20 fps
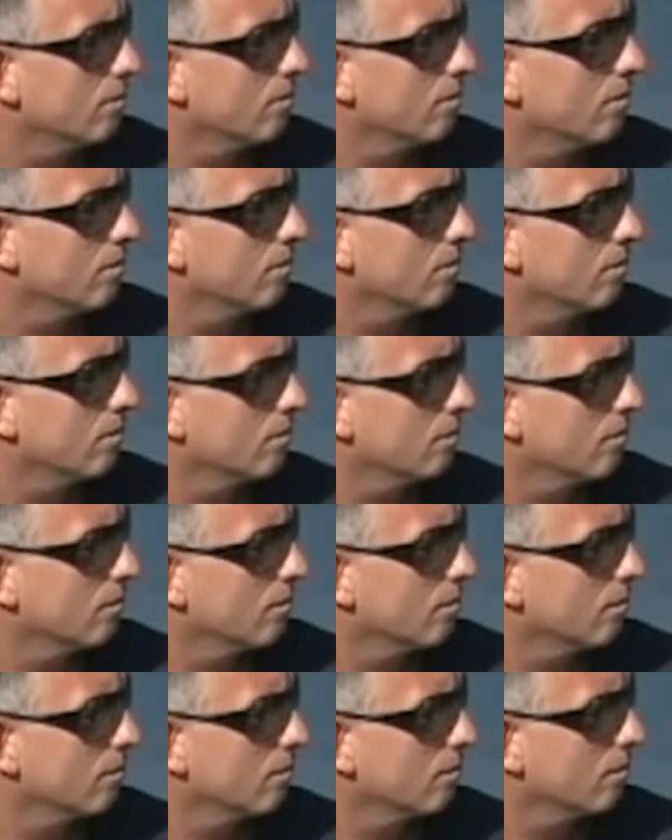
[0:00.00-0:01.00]

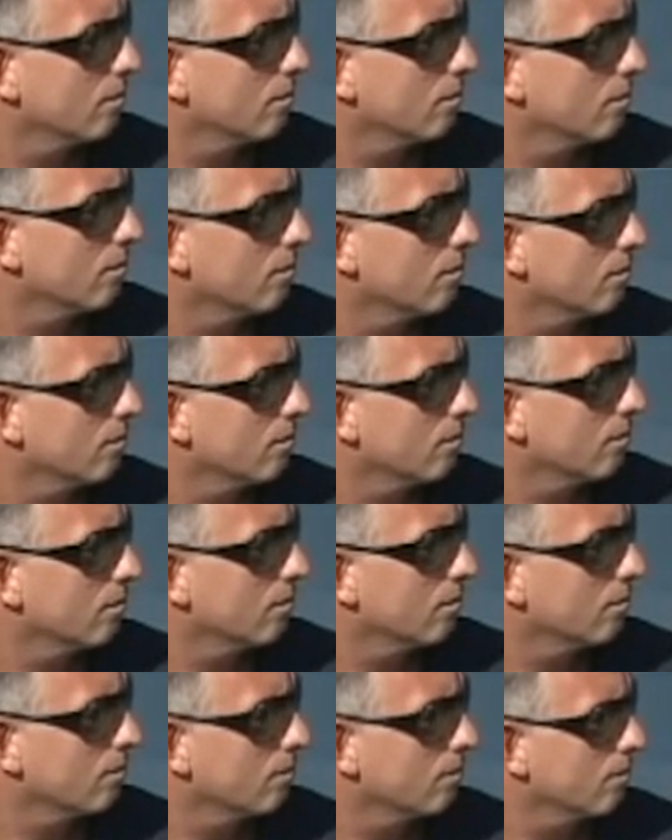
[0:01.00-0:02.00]

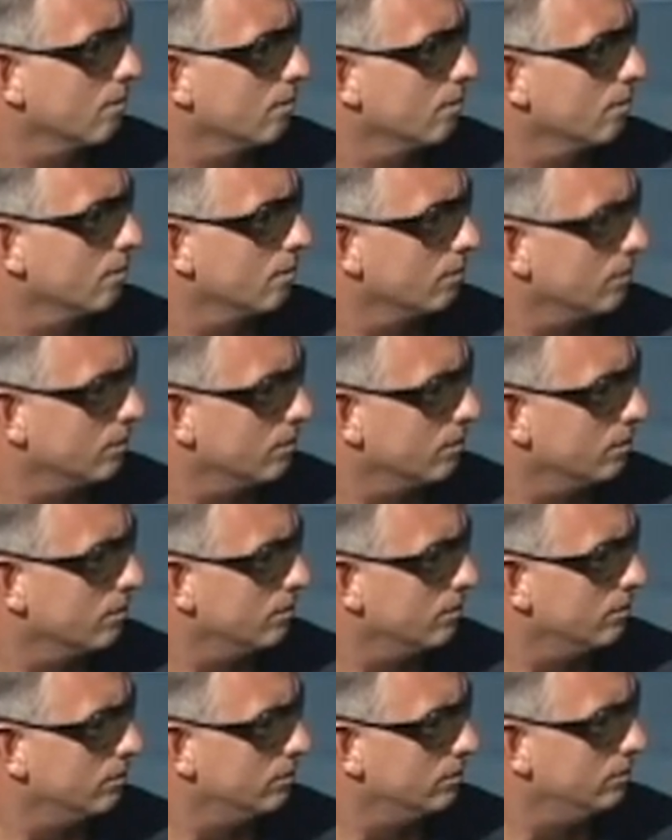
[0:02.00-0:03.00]

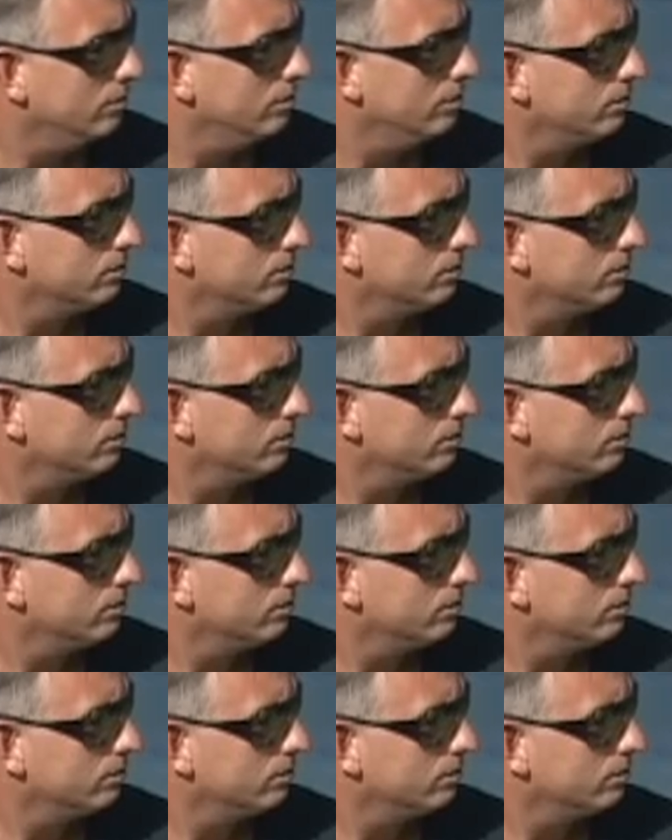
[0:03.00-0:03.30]
No words are spoken by the person on screen.